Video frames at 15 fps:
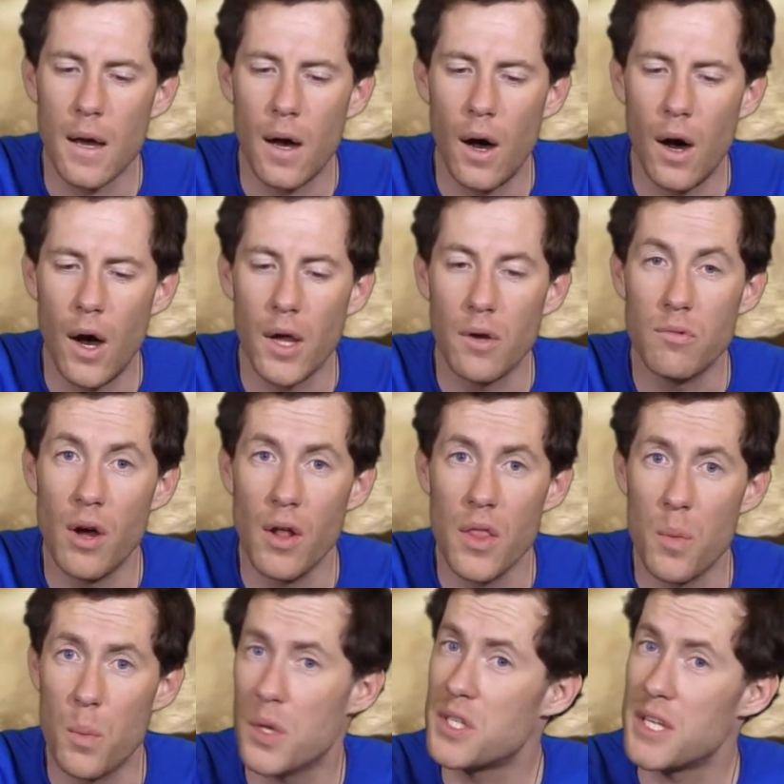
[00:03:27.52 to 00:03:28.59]
I run
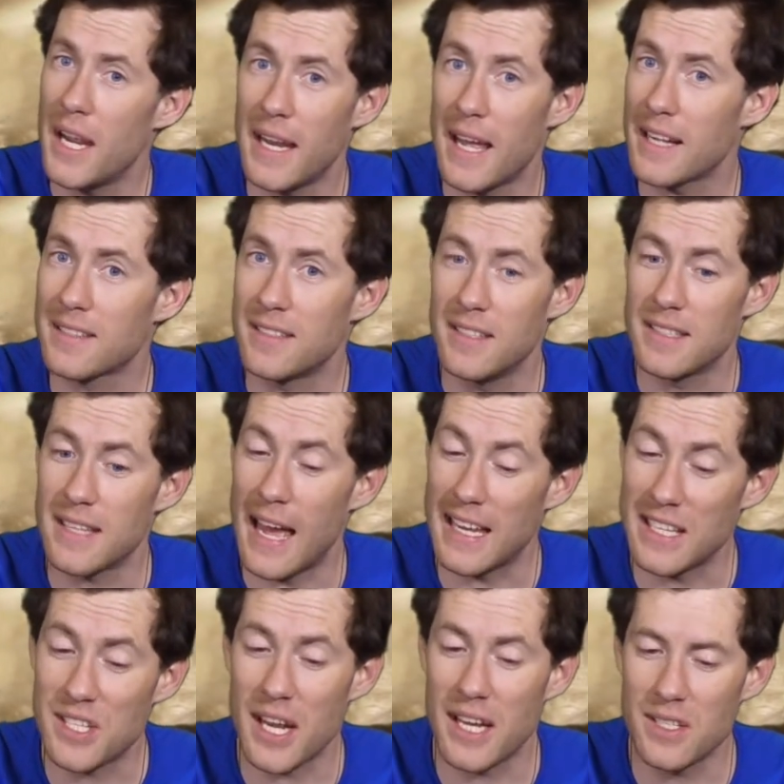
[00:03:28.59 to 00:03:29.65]
them with chain axes
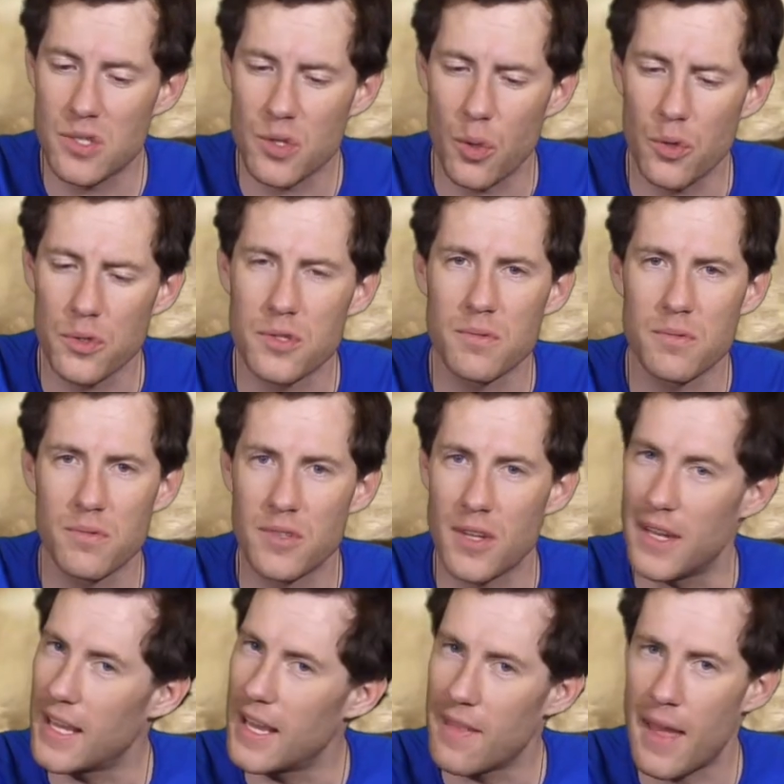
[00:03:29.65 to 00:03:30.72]
and chain swords, so
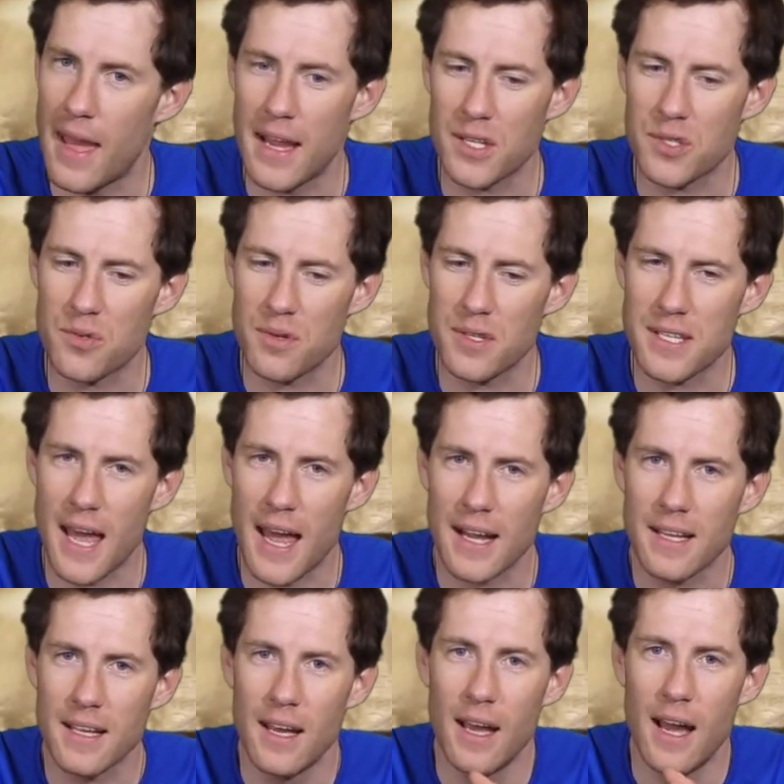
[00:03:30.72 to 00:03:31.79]
they get that extra attack,